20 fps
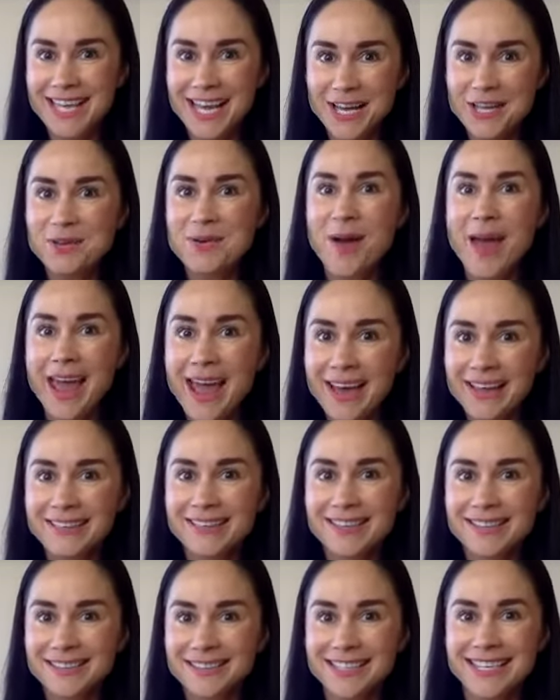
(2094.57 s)
Can you
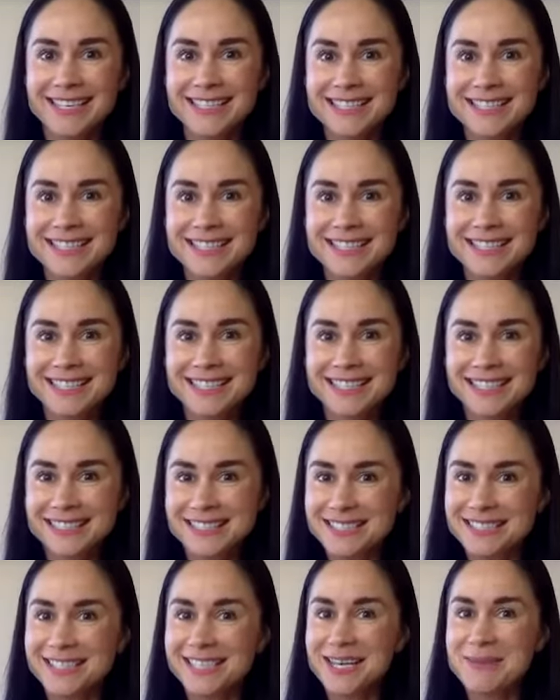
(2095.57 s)
handle this?
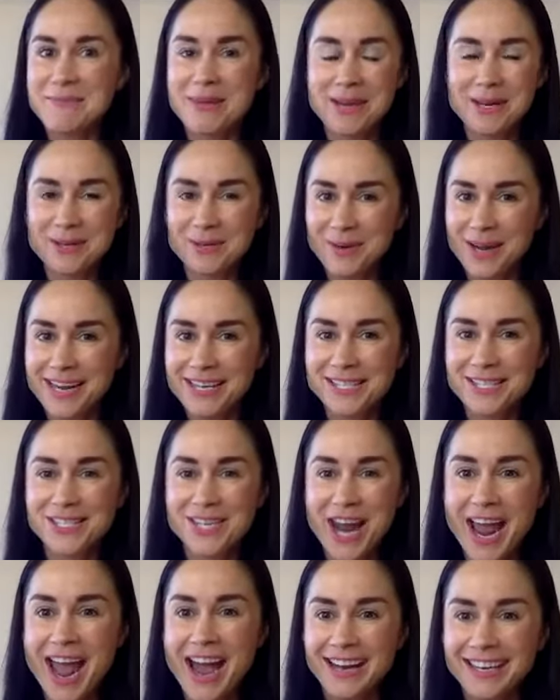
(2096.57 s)
This is going to be a great
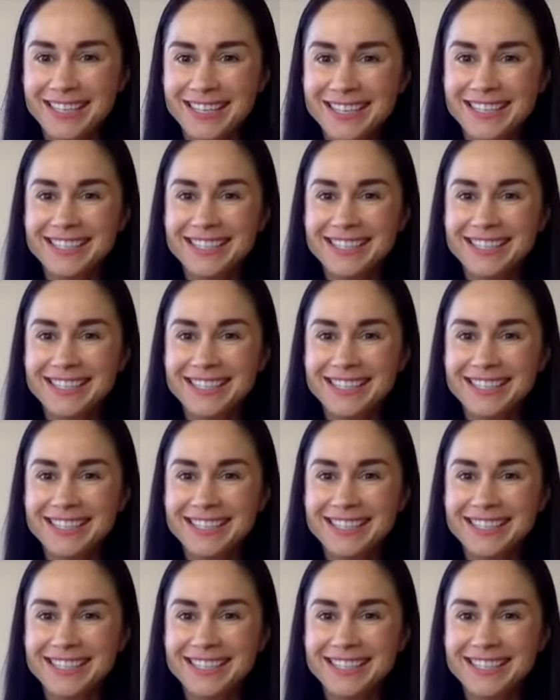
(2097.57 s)
check.